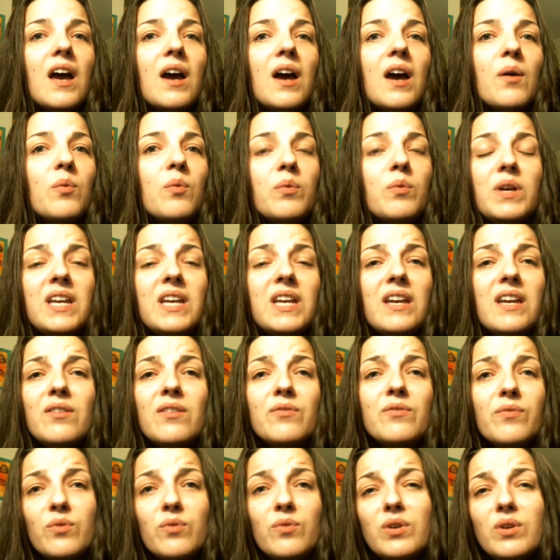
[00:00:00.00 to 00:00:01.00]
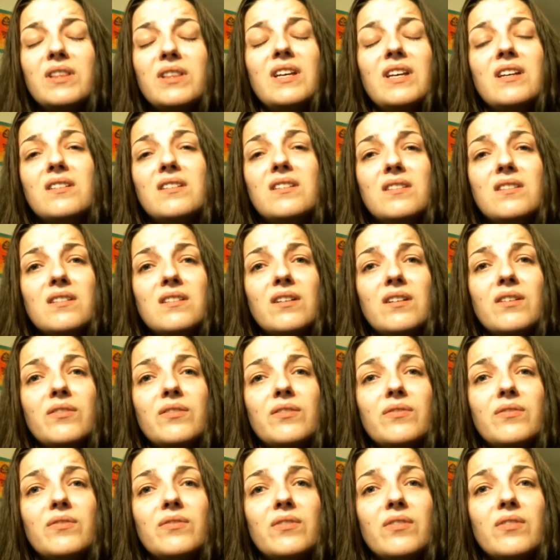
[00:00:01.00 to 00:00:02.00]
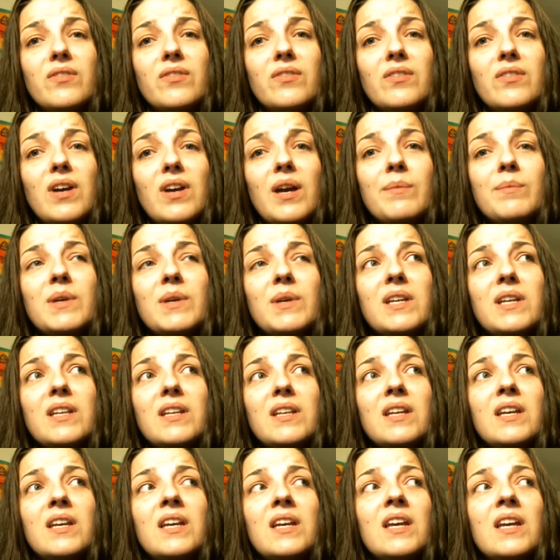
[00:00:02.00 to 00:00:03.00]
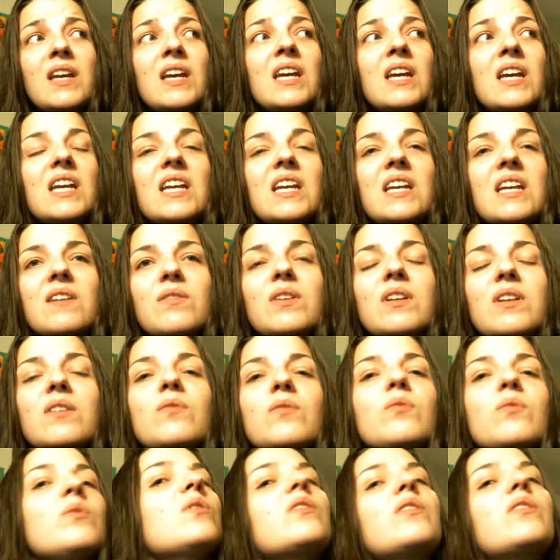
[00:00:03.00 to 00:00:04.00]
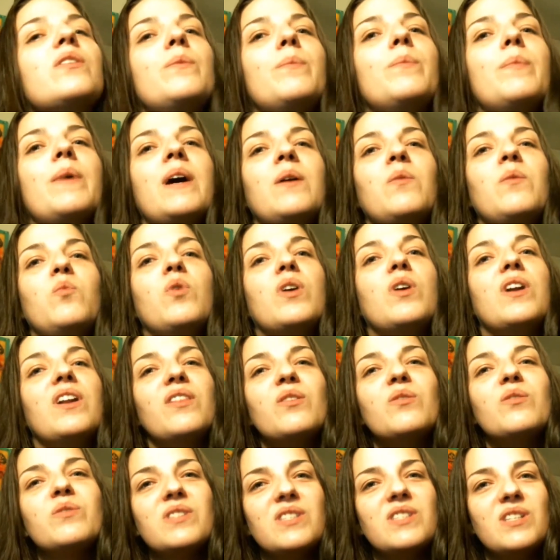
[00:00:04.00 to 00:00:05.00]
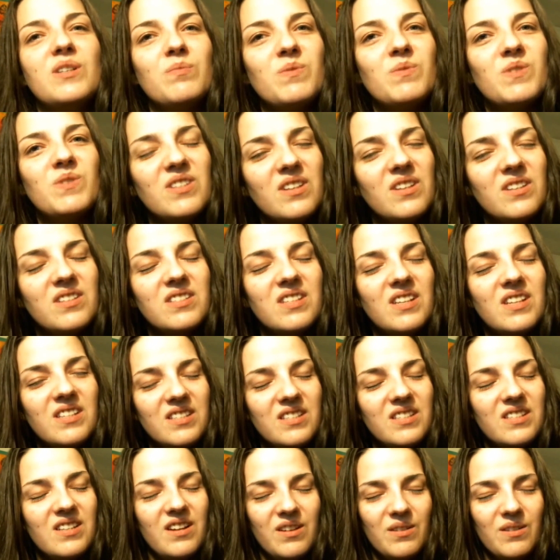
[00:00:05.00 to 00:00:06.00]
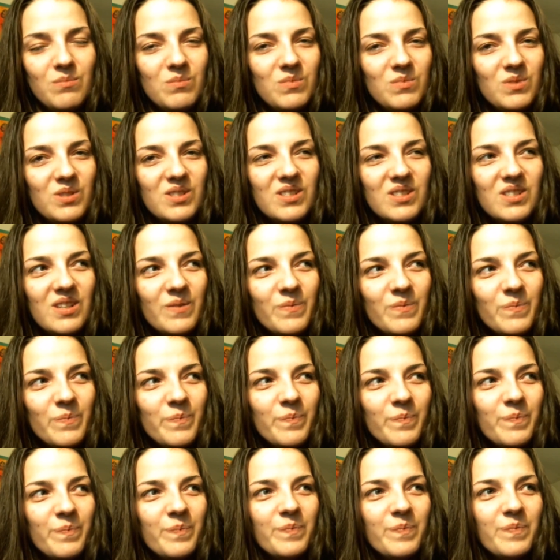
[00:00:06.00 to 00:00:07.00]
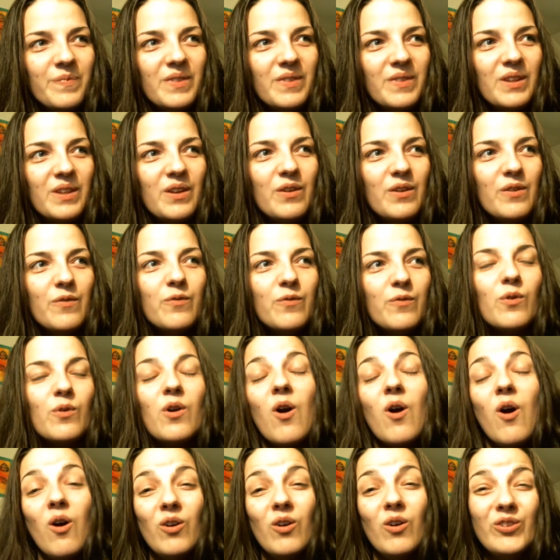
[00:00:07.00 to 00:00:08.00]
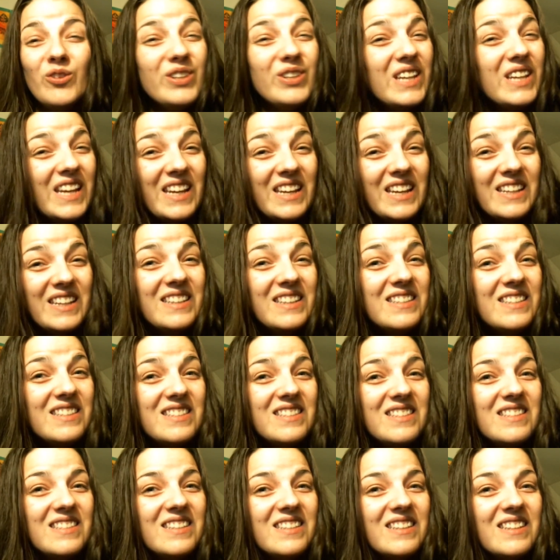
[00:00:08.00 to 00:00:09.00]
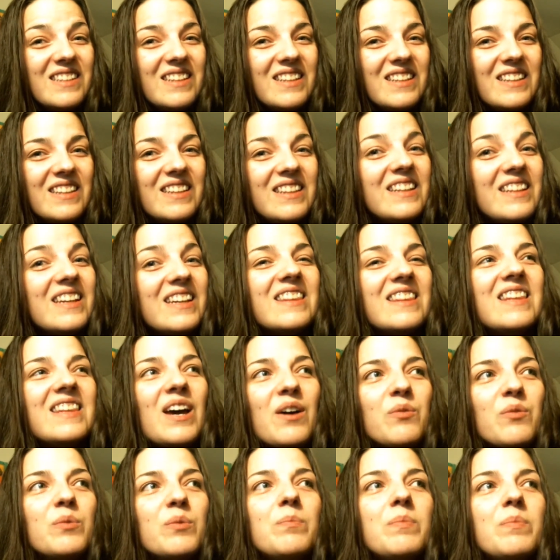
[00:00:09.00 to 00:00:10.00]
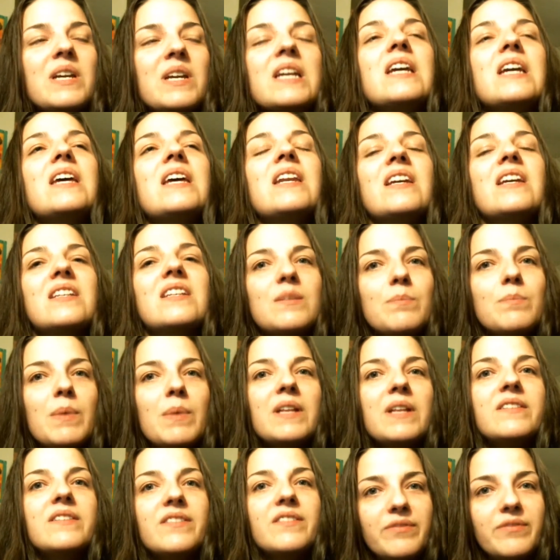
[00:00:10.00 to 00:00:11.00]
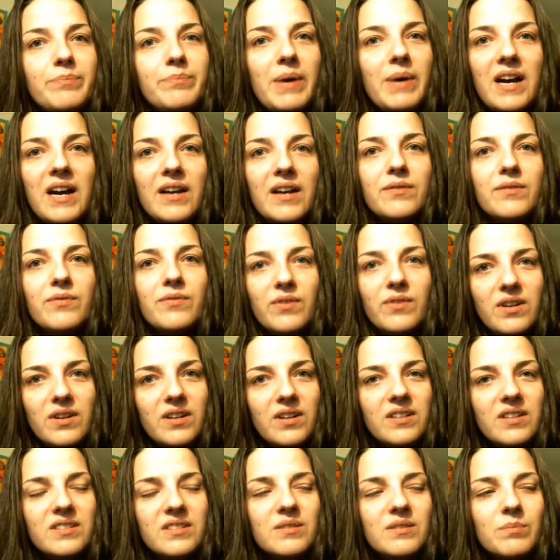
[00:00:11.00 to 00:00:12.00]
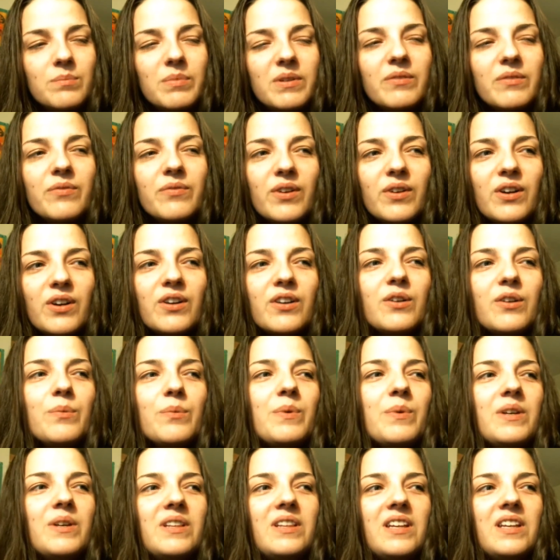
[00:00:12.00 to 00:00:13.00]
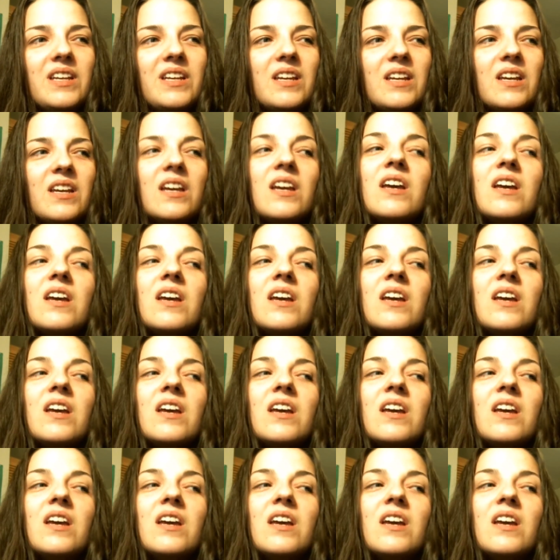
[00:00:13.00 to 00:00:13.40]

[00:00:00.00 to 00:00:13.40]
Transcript: we can afford that stuff. I mean, even if we were going to buy one of those systems for all the kids, like, that would be an expensive buy for us. But for her to put like